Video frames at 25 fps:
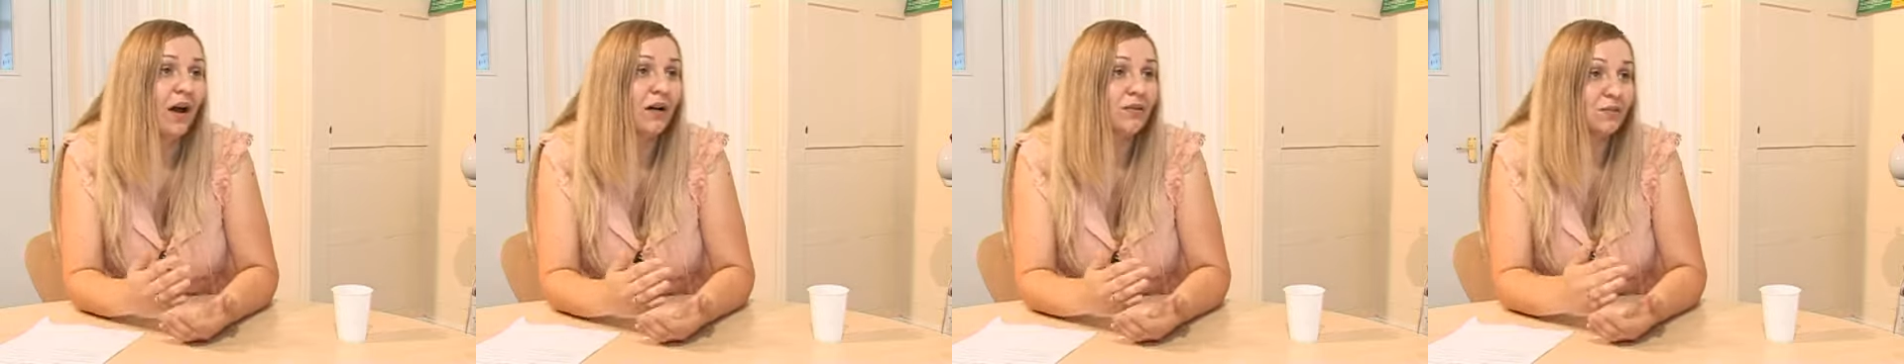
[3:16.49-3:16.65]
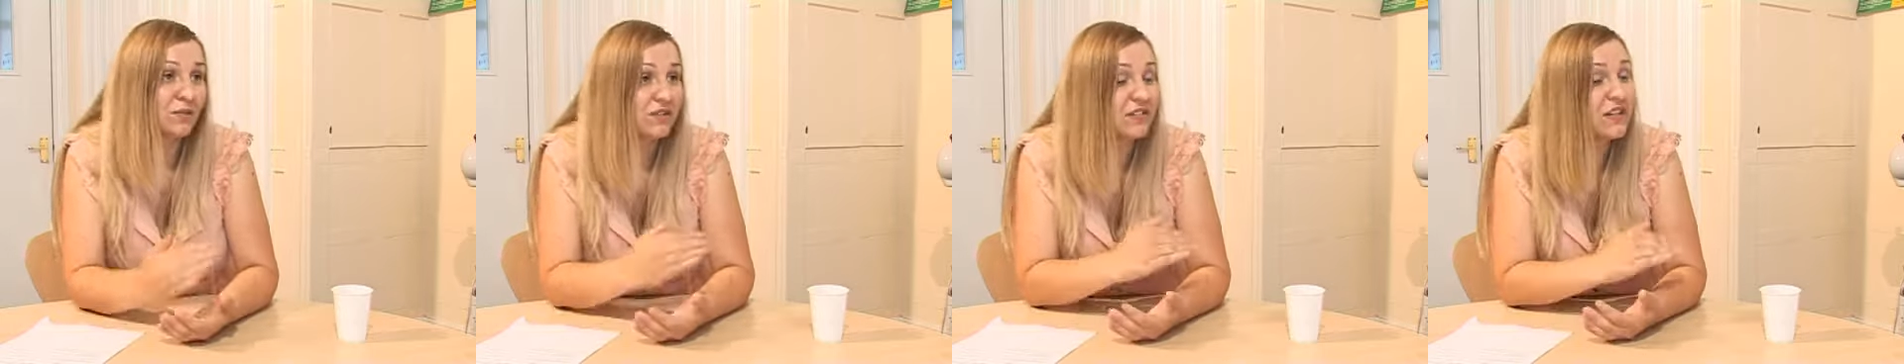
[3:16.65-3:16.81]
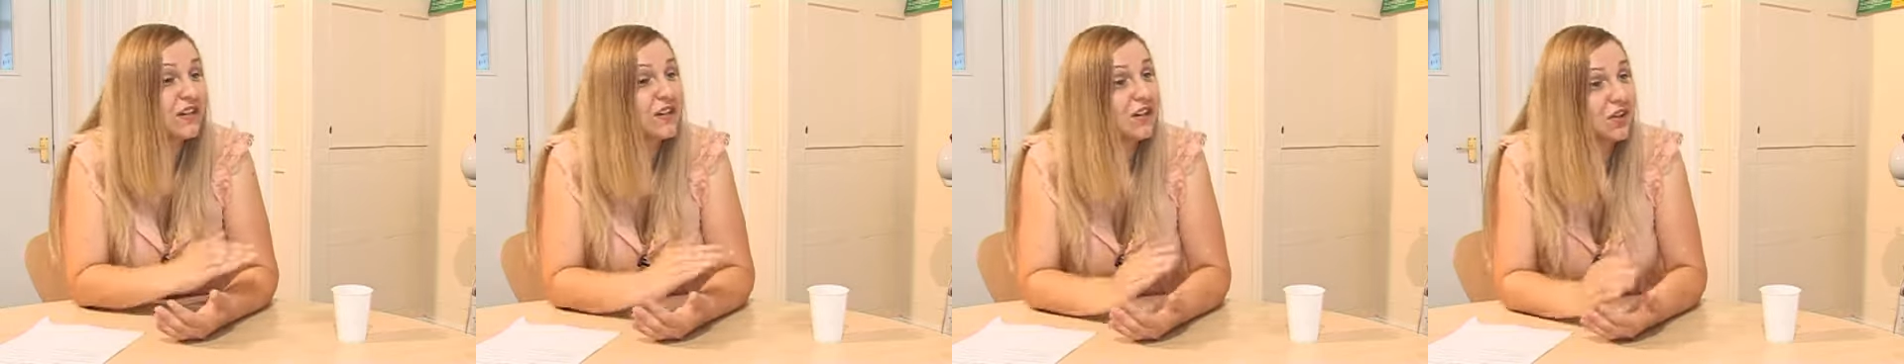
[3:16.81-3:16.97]

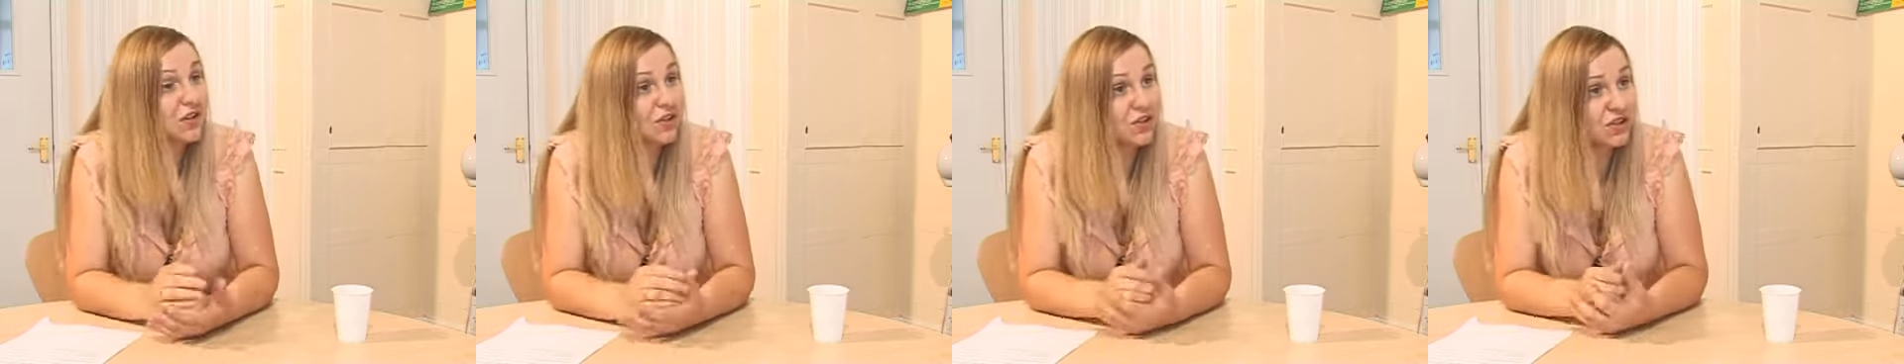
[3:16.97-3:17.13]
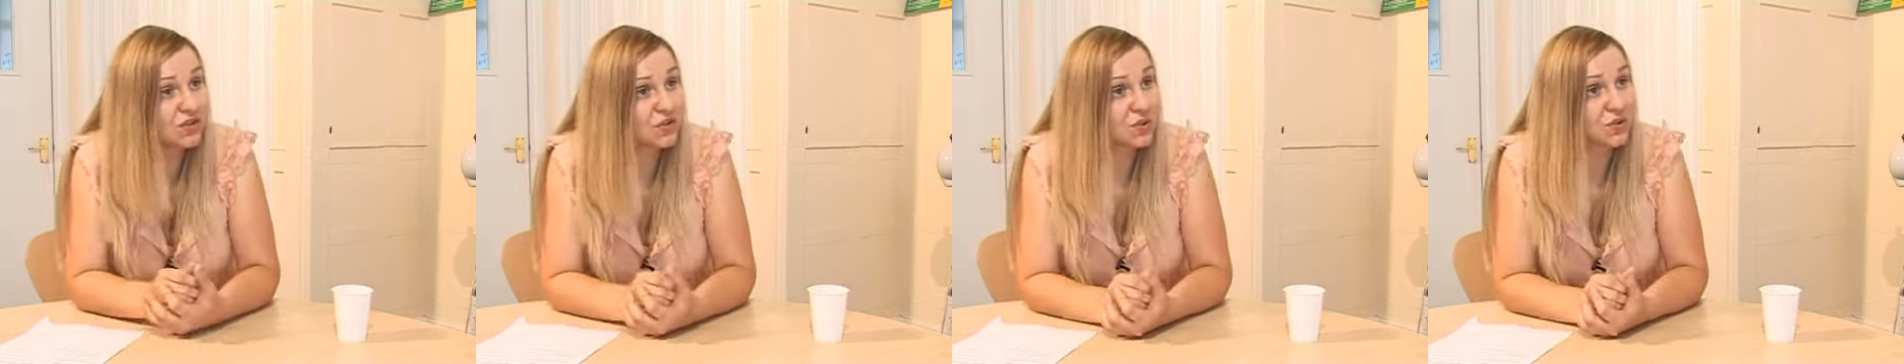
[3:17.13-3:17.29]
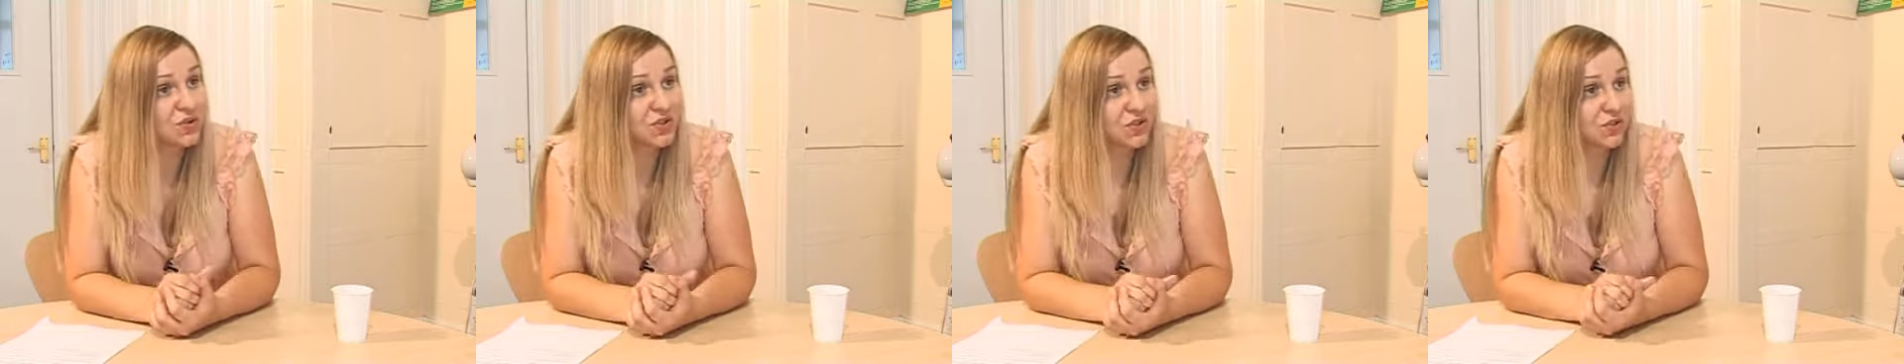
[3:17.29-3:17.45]
was taking her
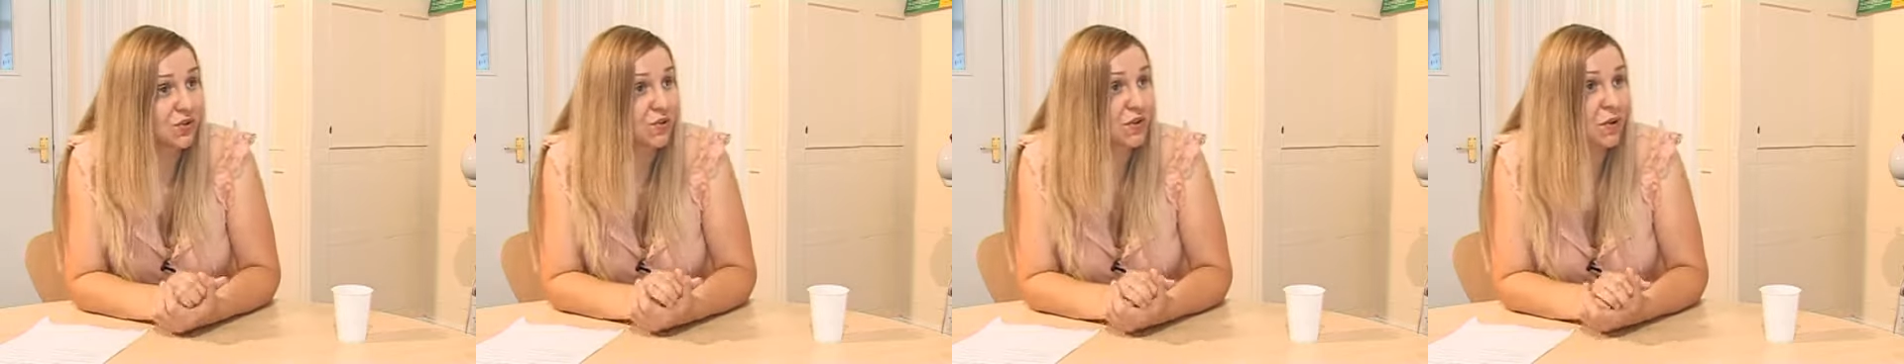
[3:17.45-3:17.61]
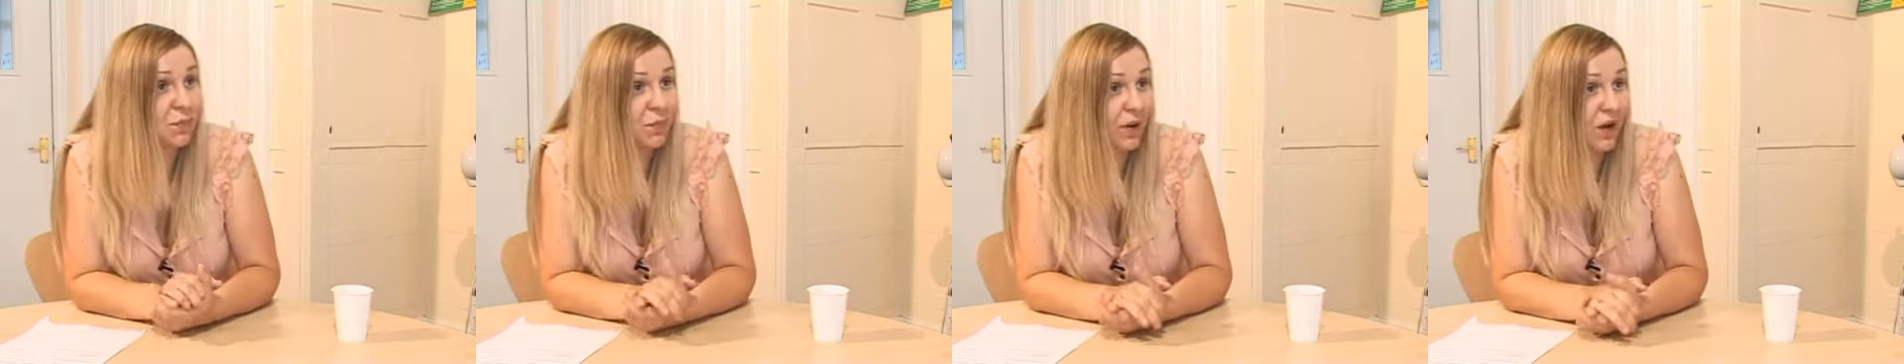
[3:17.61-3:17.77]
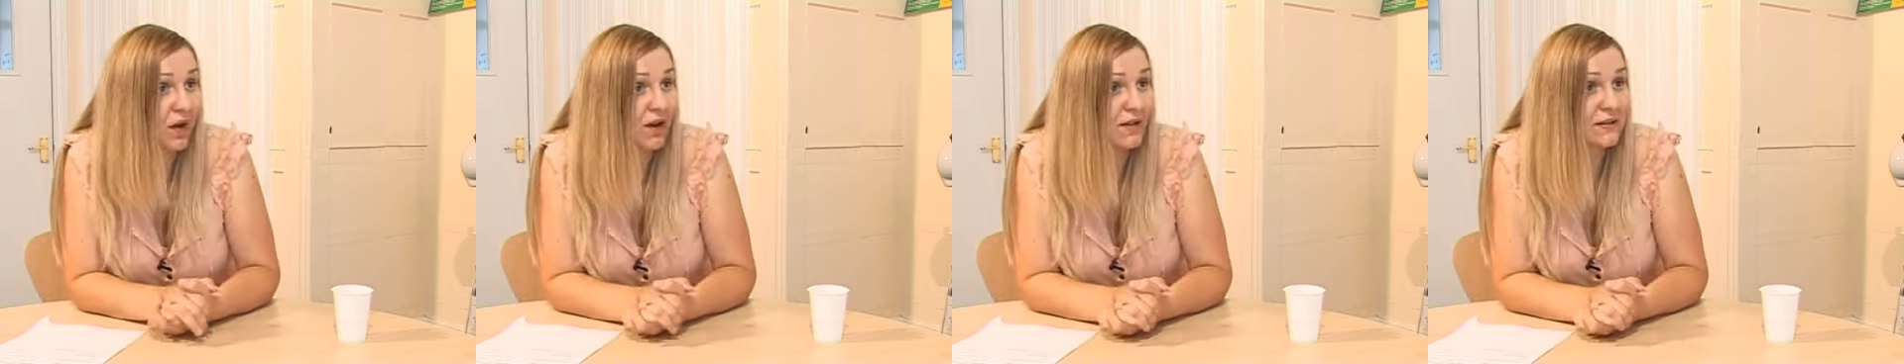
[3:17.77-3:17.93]
daughter on the
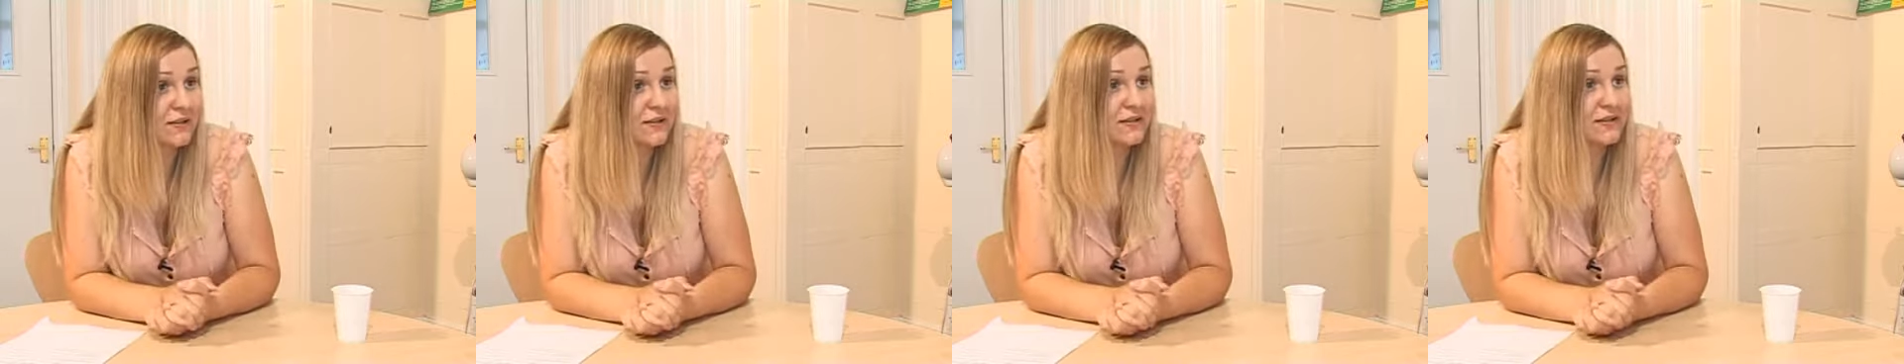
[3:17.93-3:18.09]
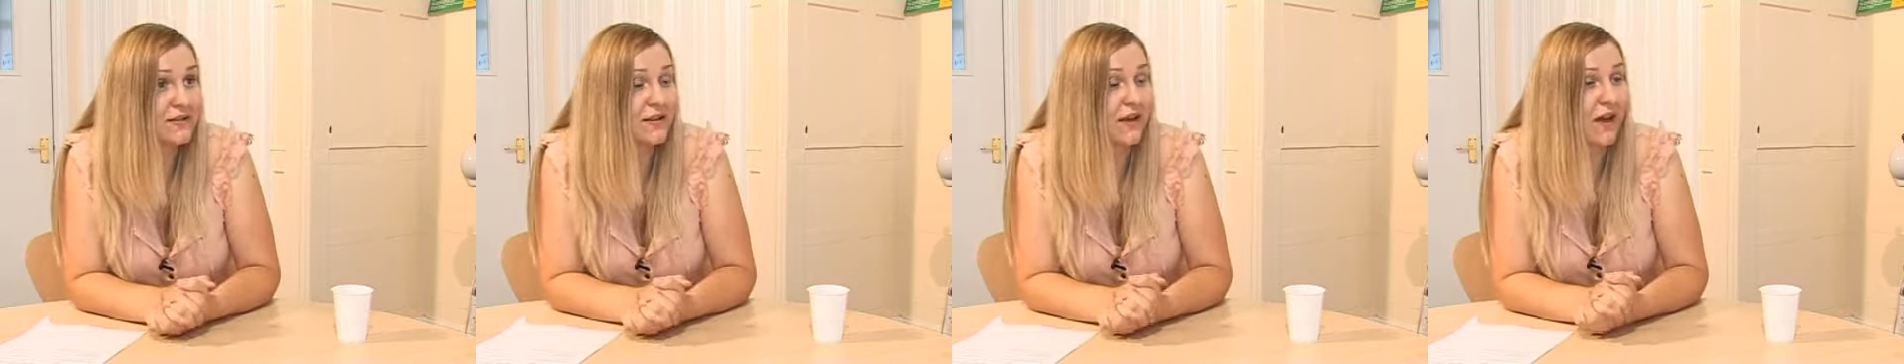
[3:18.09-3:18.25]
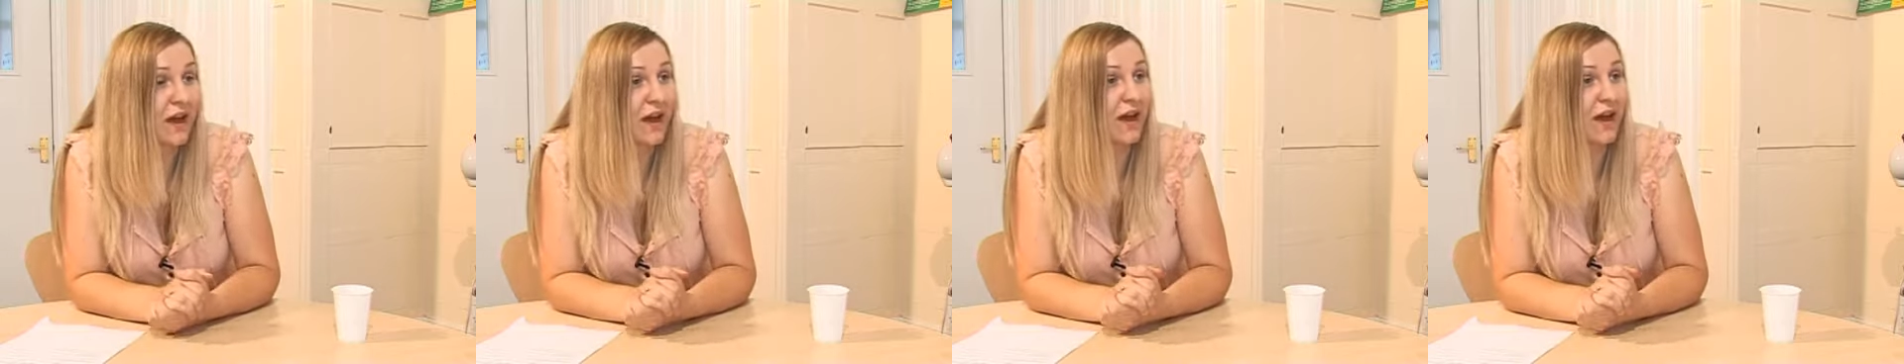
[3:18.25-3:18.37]
bus,